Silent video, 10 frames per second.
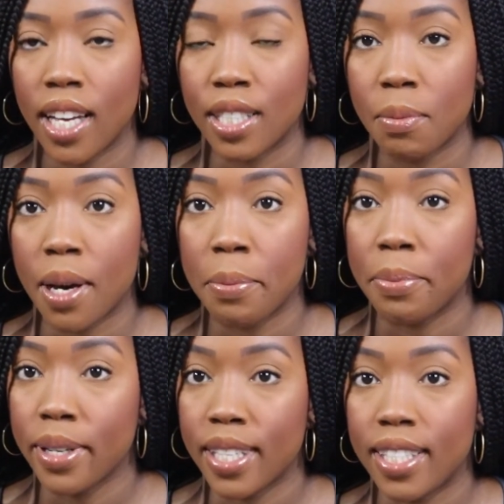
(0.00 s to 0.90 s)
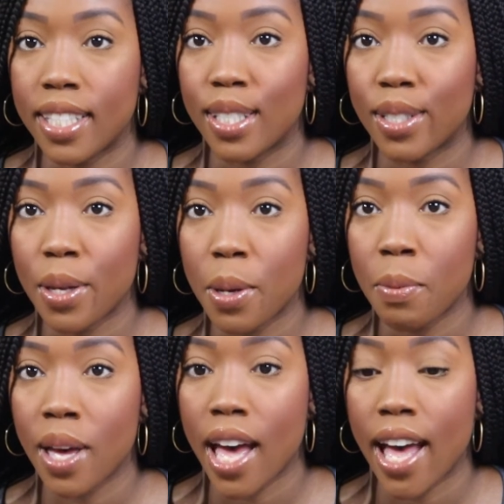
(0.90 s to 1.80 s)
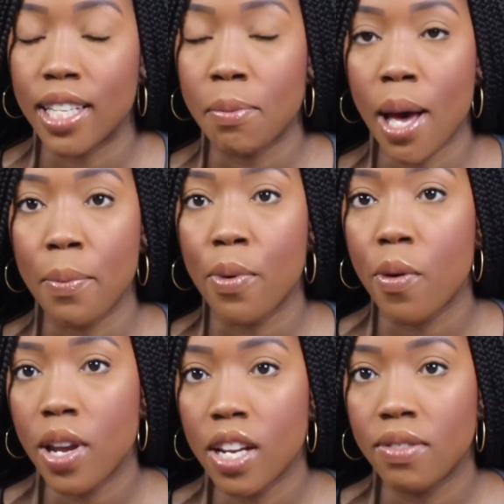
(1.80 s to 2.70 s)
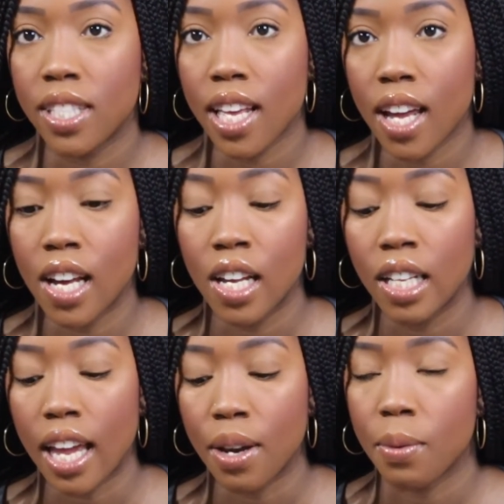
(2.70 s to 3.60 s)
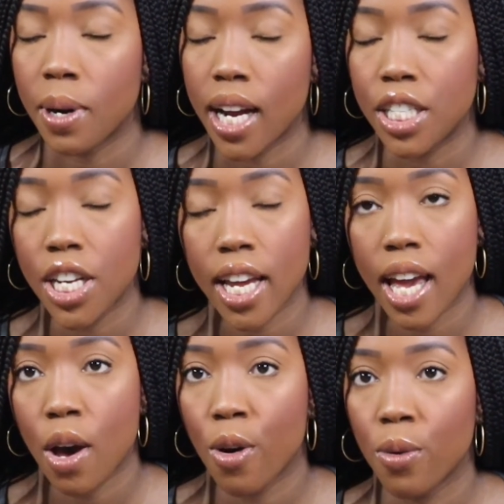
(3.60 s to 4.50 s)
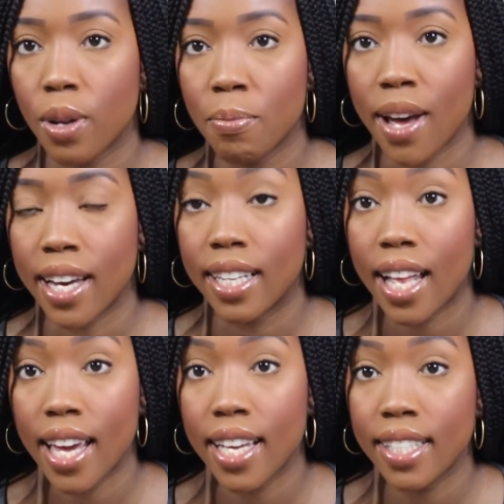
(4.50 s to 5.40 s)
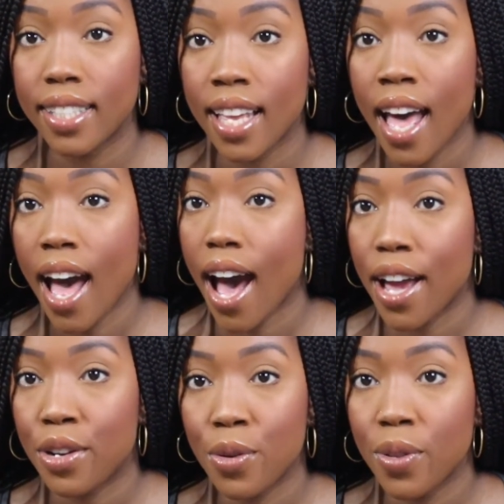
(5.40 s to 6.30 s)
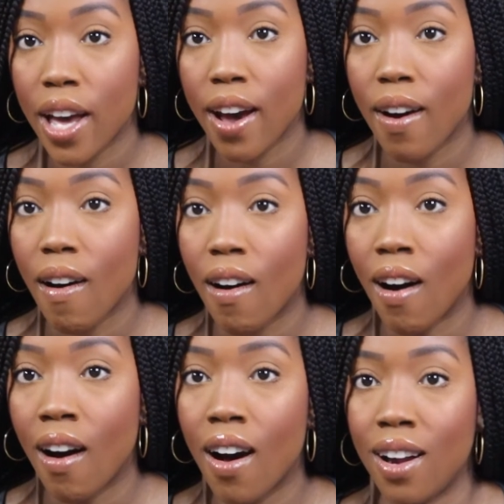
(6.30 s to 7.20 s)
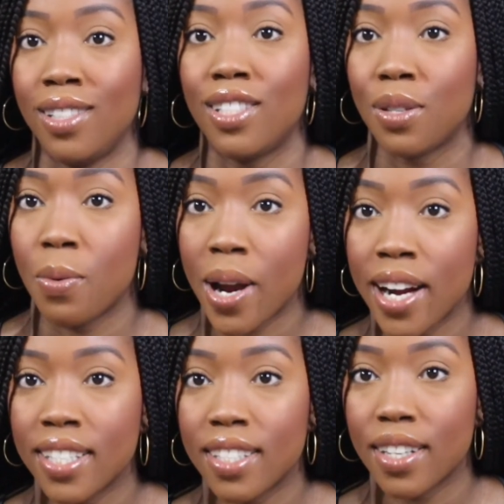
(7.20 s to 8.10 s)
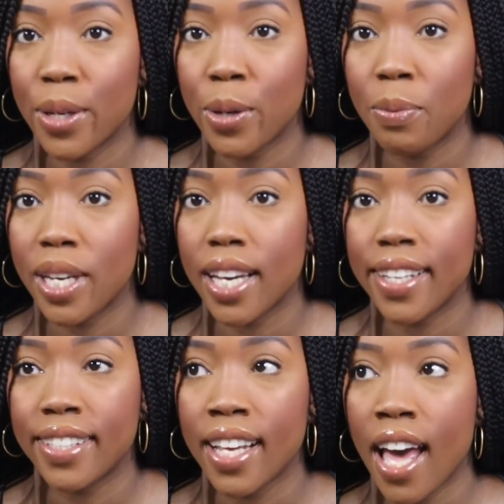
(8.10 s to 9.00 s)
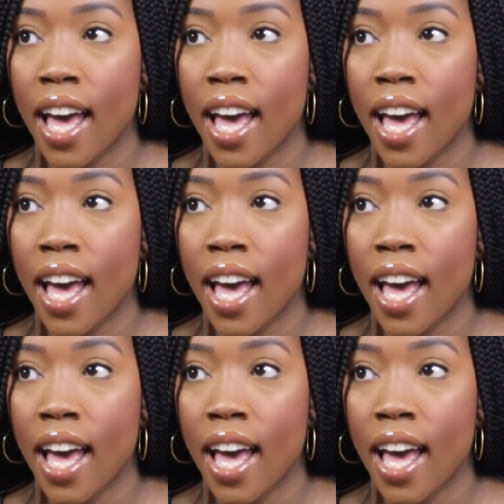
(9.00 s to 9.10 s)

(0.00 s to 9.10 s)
as my booking system, as my point of sale, like where I check out my clients, I do that all on Square still because